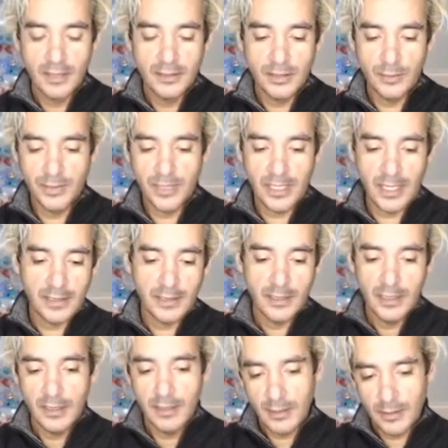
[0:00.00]
You'll be like,
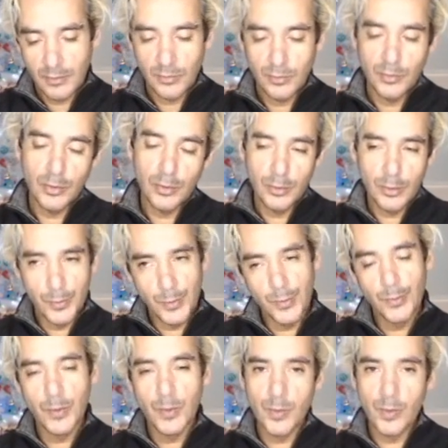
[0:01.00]
woo,
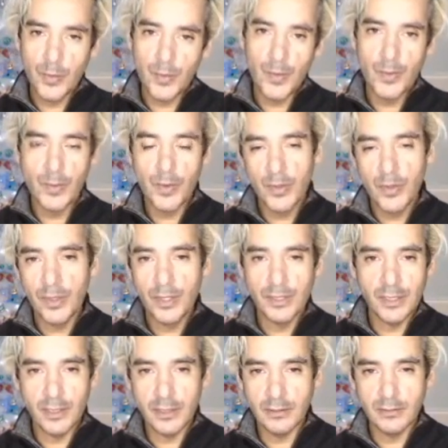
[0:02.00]
woo, woo, woo, and
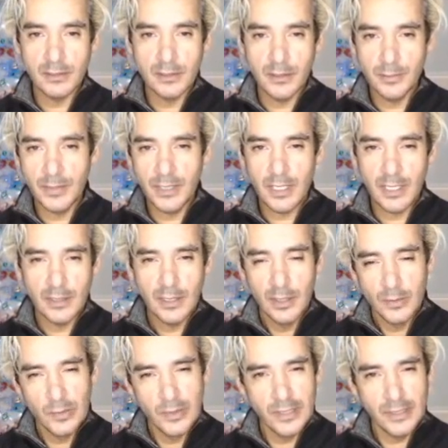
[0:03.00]
your girl's gonna be like,
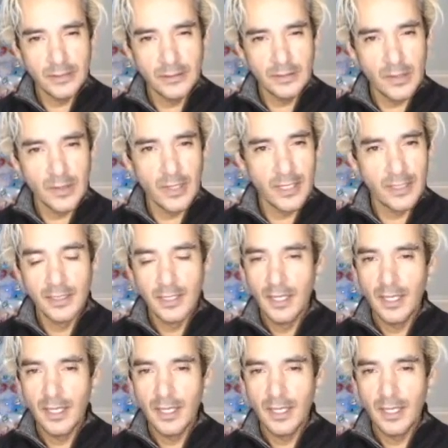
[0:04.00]
"What are you doing?"